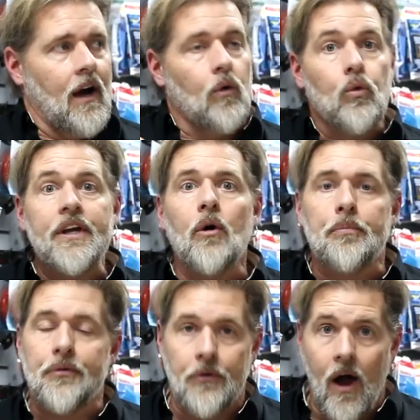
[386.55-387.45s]
a real
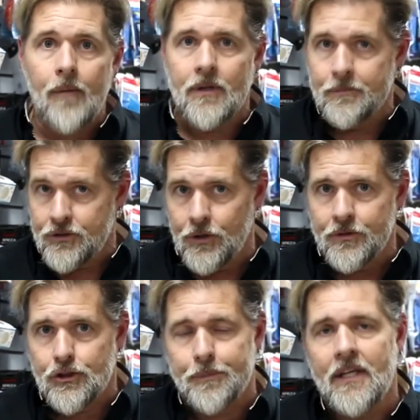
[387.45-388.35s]
problem, so
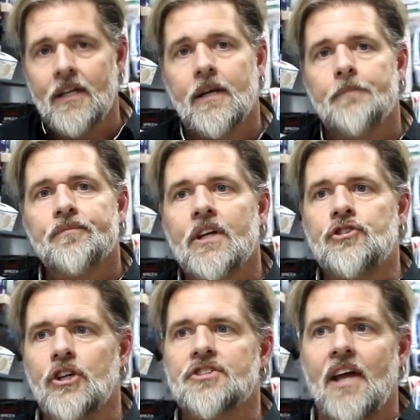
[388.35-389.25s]
to speak,
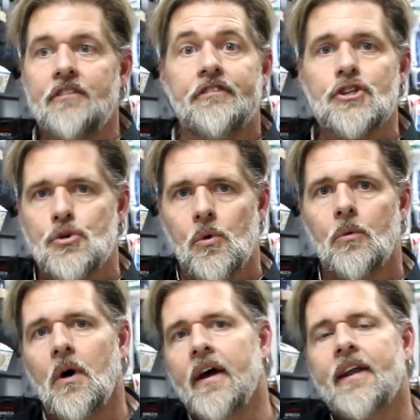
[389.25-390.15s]
just a
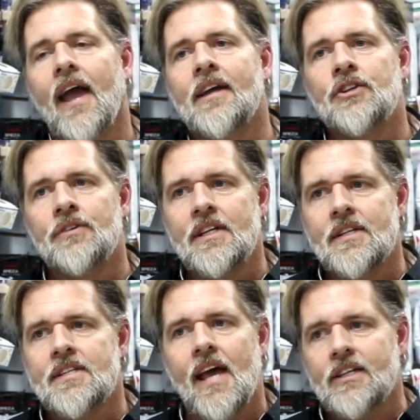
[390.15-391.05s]
visual one, and you need
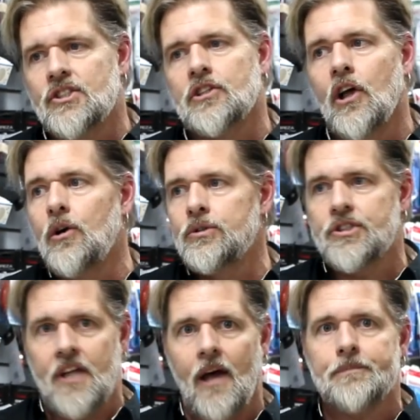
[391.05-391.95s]
to take slow
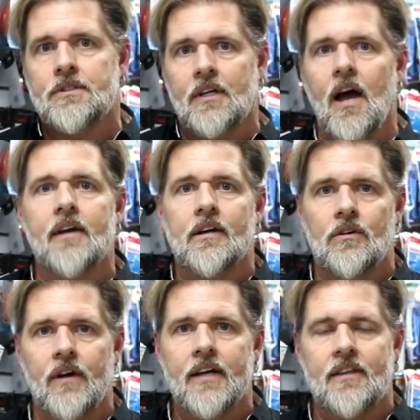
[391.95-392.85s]
steps to kind of
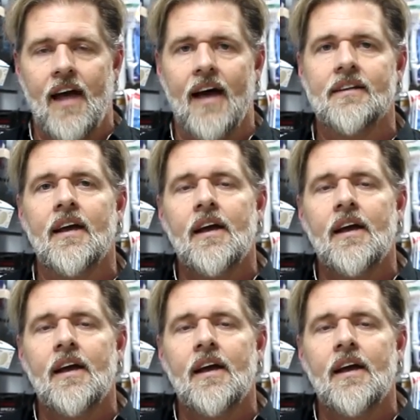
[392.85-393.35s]
correct that.